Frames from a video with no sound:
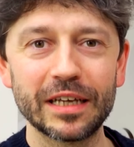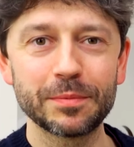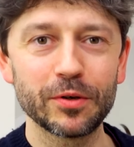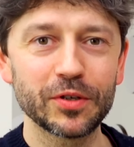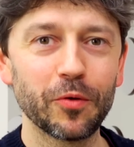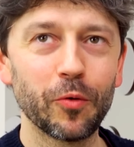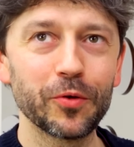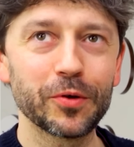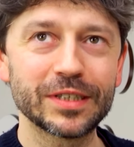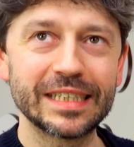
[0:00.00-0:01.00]
I suppose
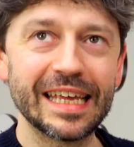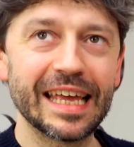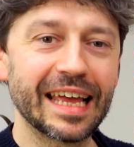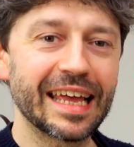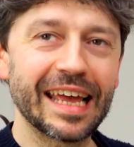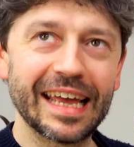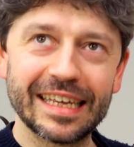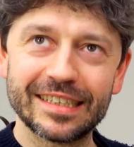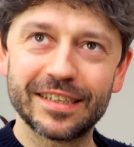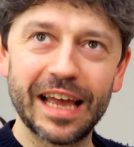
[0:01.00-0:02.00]
all you're seeing
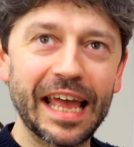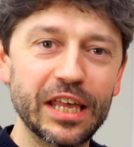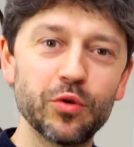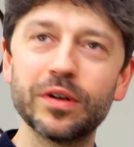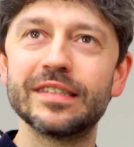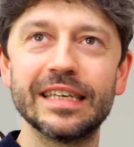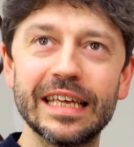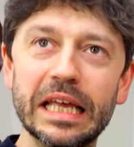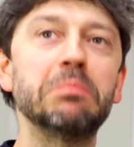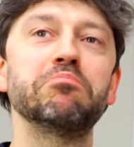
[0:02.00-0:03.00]
is a
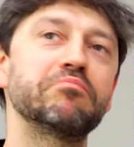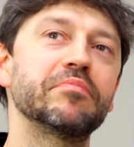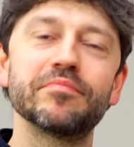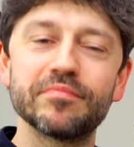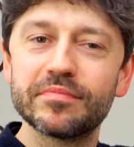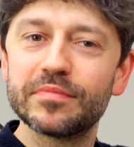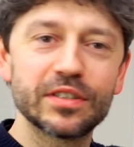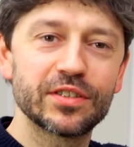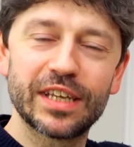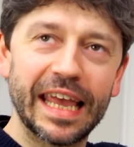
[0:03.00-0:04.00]
Unity
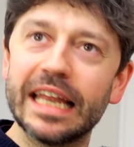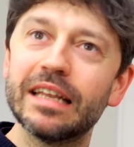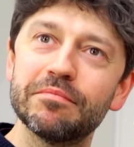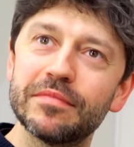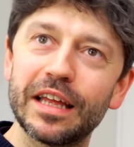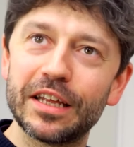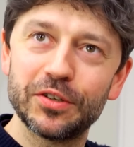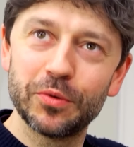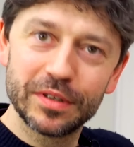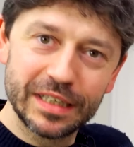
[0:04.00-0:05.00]
skin, a
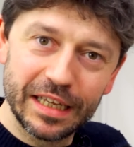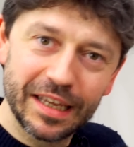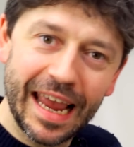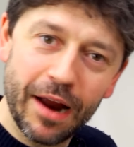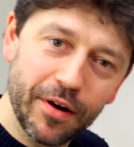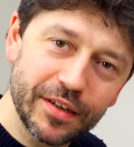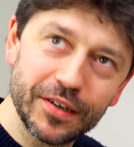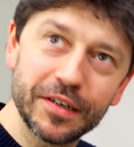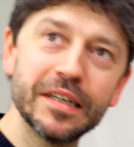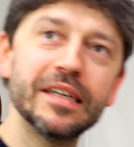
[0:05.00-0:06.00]
Unity
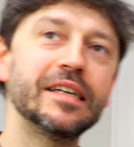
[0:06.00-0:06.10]
character,